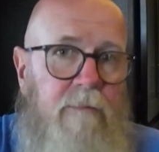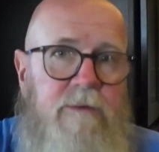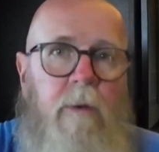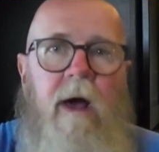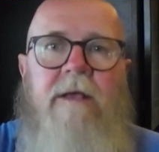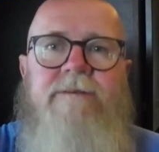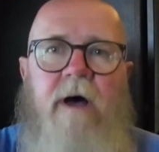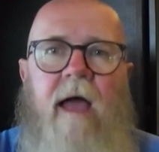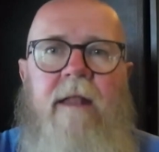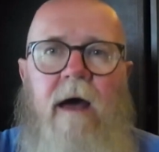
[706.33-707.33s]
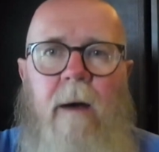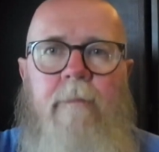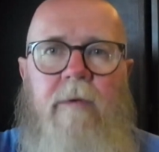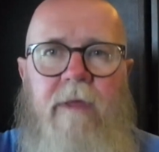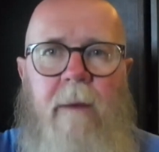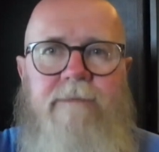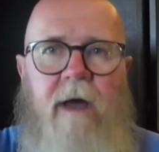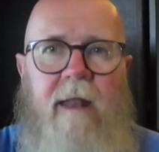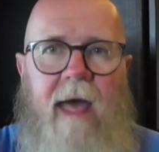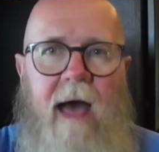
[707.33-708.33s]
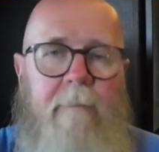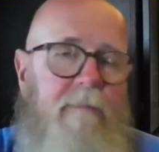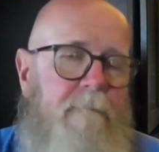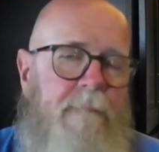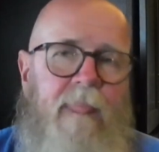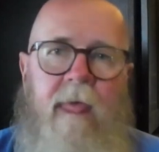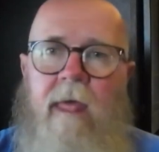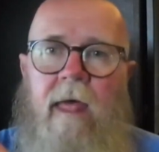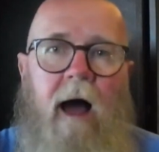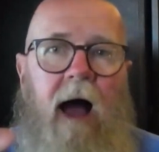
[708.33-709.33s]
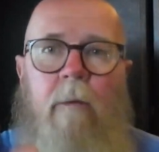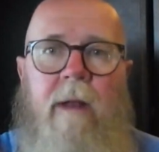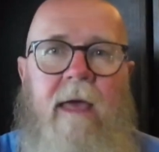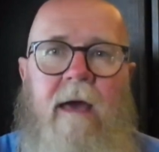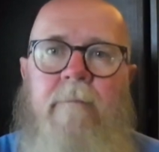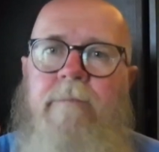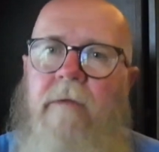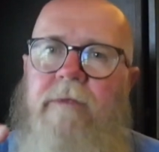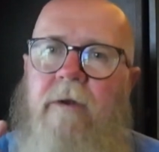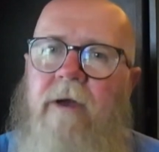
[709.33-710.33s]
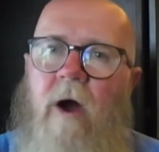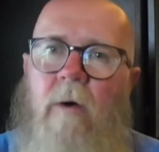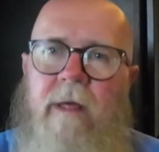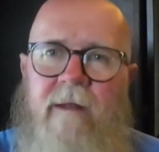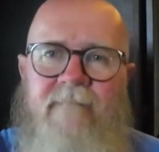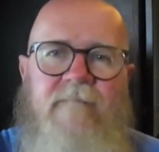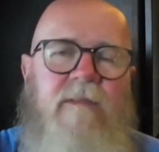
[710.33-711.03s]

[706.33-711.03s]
So when I signed up with the Upside app, I went ahead and put their code in.